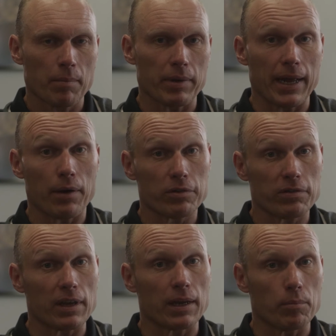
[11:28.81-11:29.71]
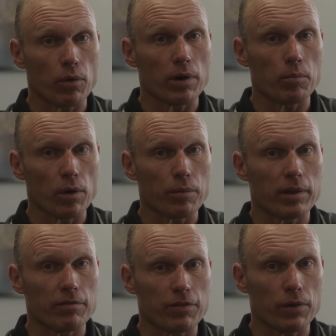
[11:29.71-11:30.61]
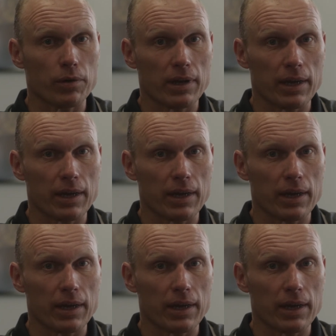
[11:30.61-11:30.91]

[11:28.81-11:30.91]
But now we're seeing it more and more within food.